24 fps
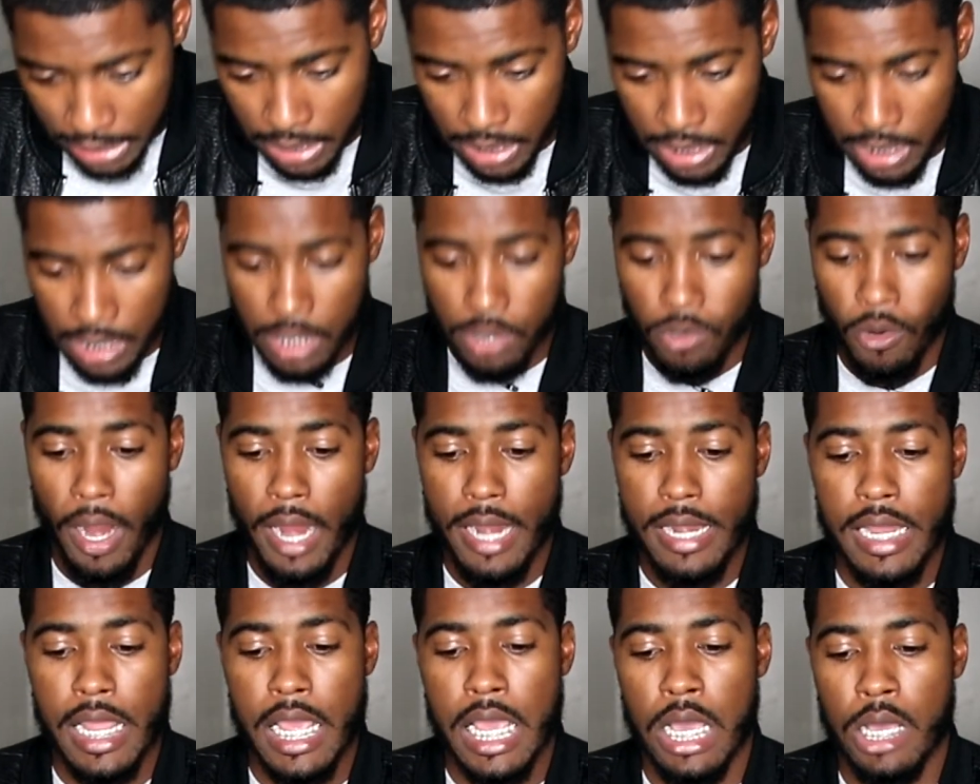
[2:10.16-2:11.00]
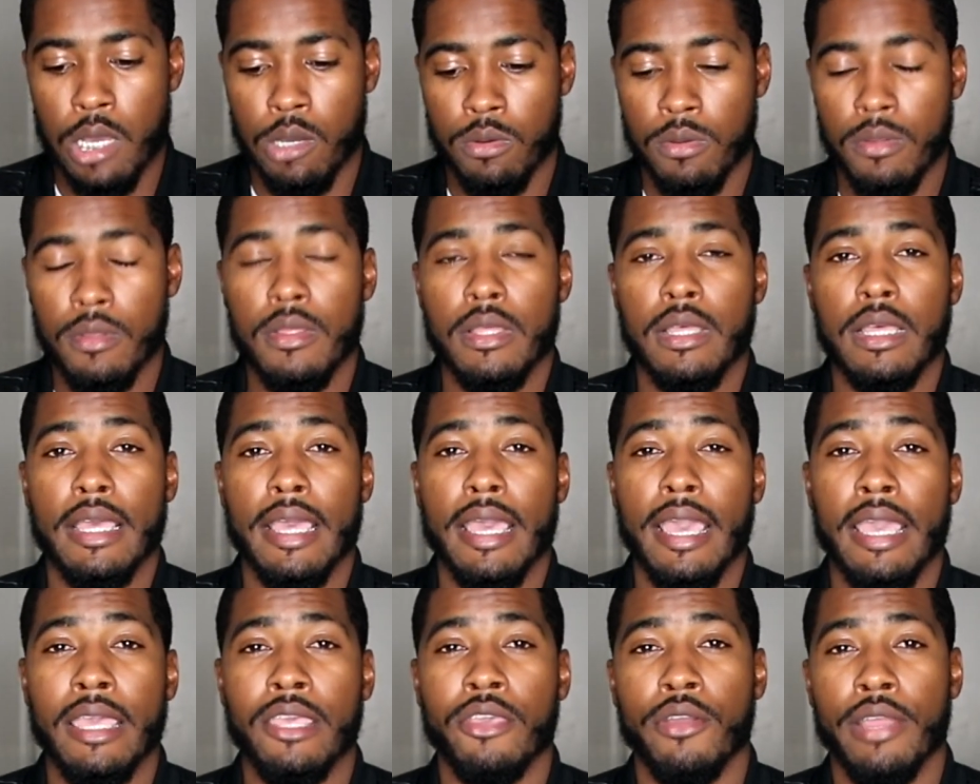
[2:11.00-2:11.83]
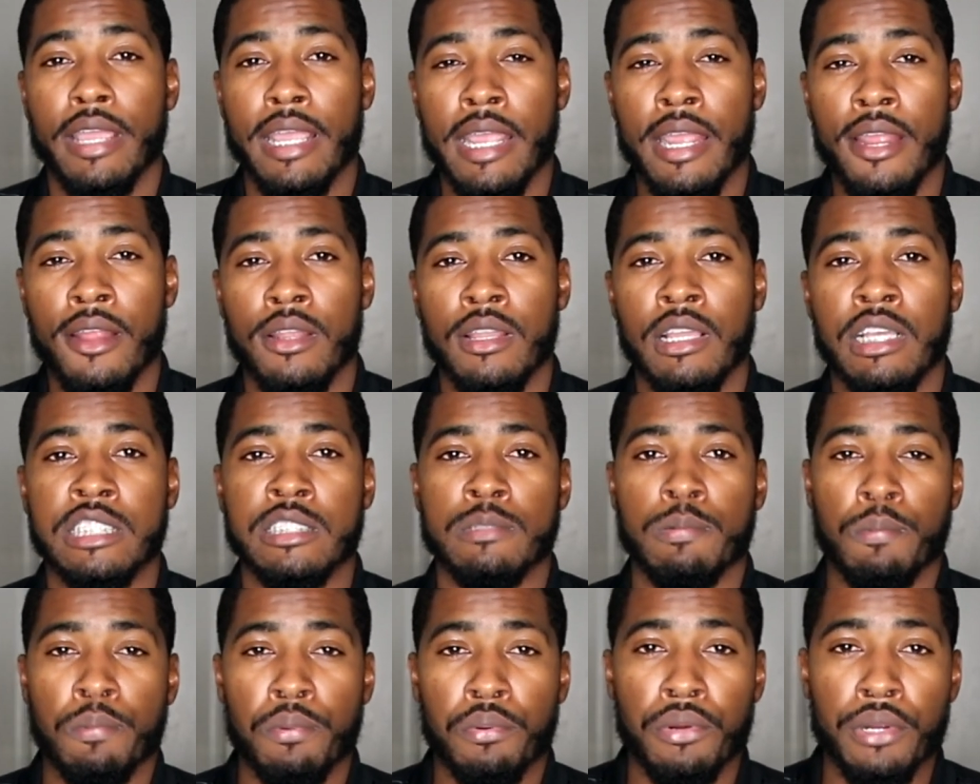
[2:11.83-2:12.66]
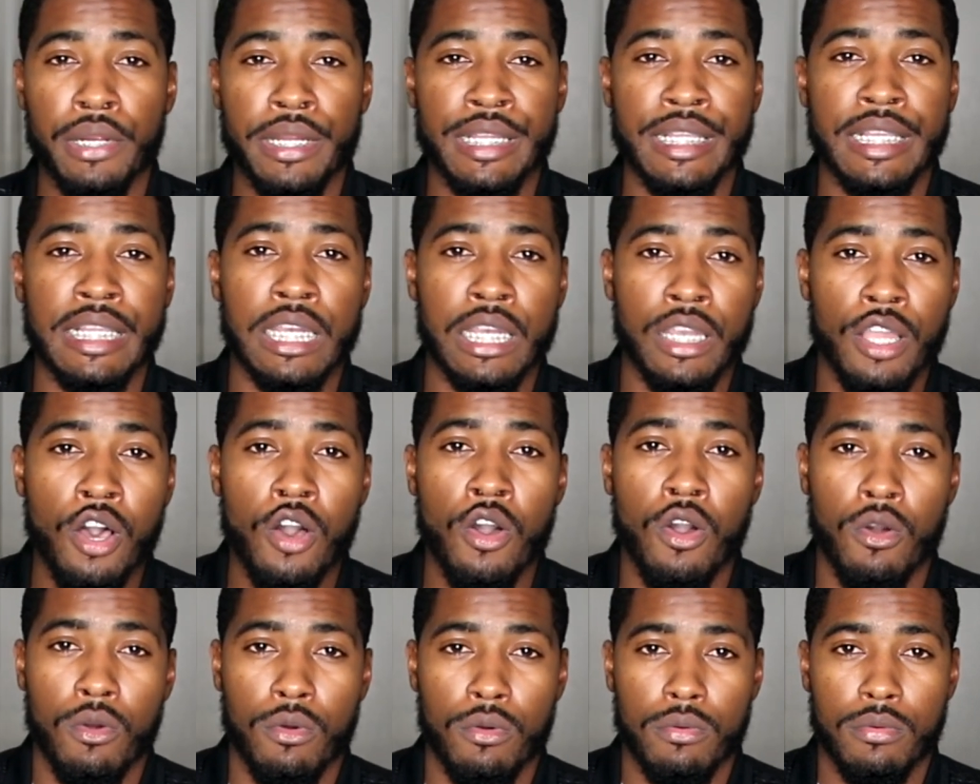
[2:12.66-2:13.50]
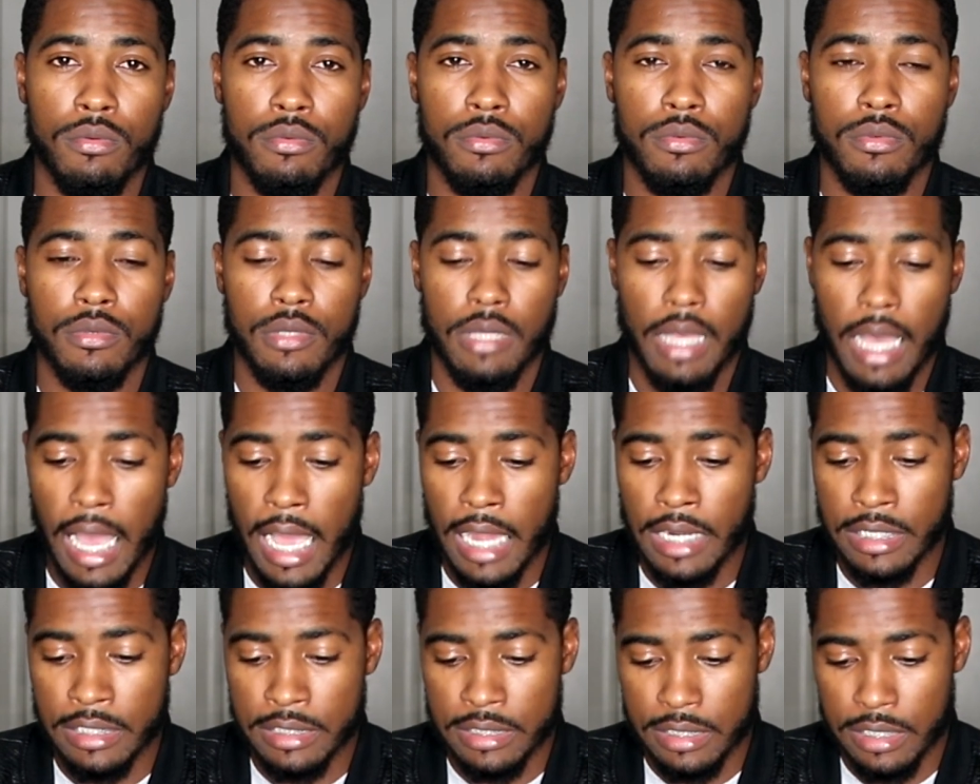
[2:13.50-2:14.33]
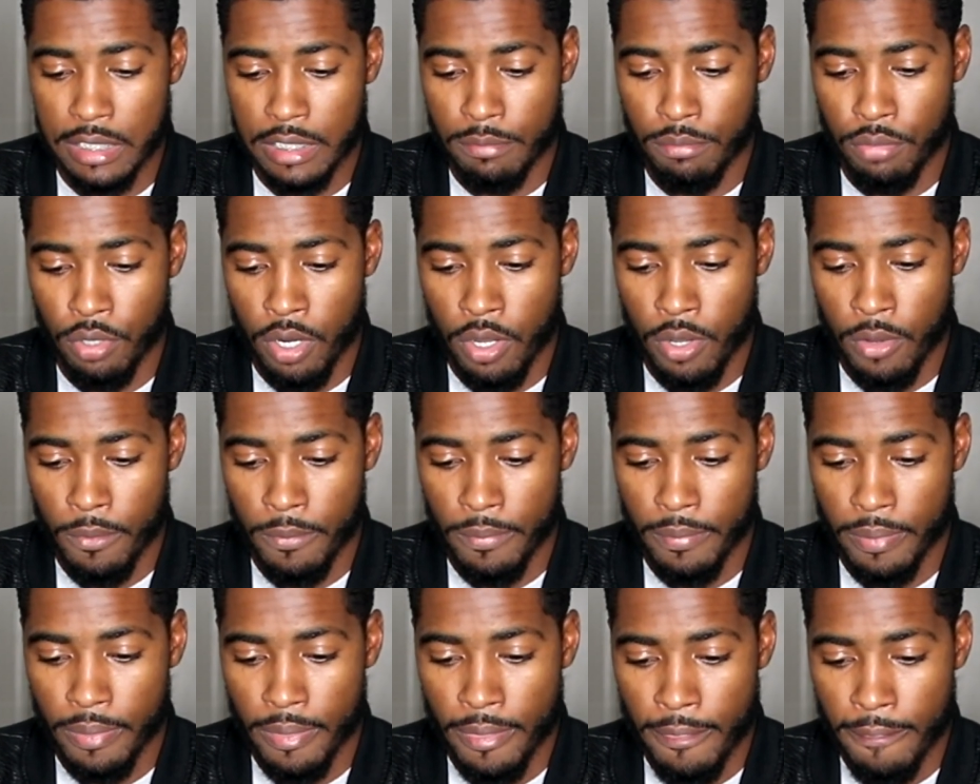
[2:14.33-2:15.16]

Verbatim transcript: a look right now, and your hair looks pretty low. Honestly, bro.